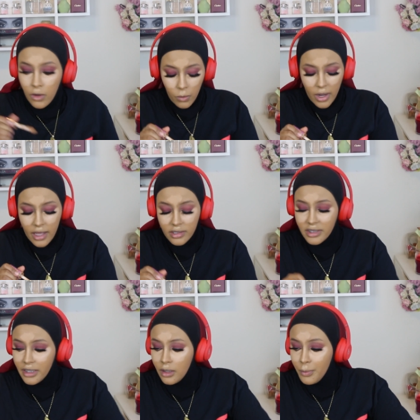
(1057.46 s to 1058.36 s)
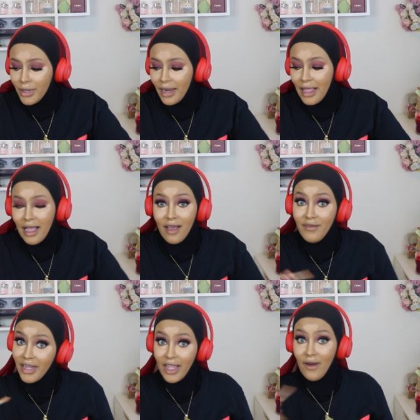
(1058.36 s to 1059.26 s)
while still putting a
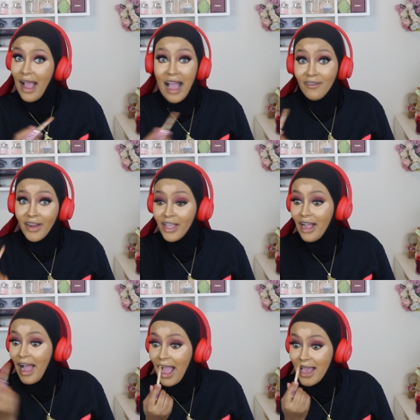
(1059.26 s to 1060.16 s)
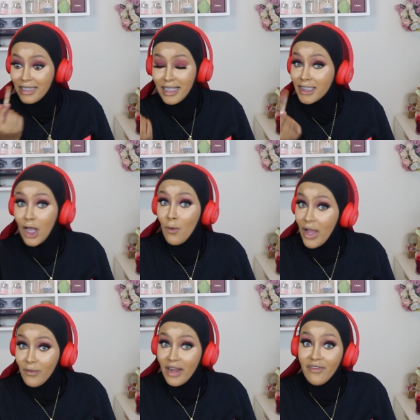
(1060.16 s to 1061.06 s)
video out for you guys. It's a
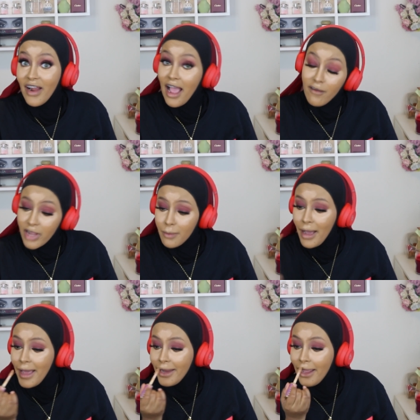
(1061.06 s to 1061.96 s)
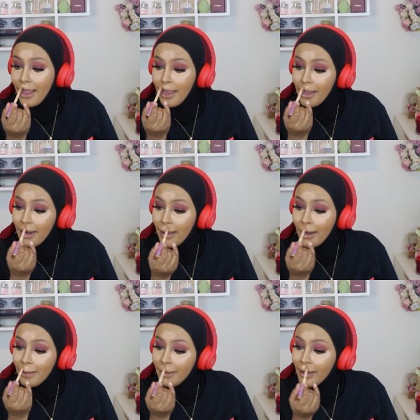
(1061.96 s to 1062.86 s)
win-win for everybody. You know what
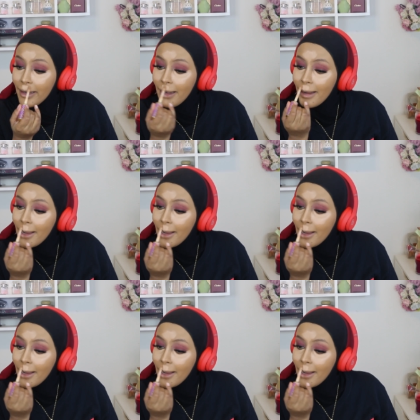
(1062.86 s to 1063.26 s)
I mean?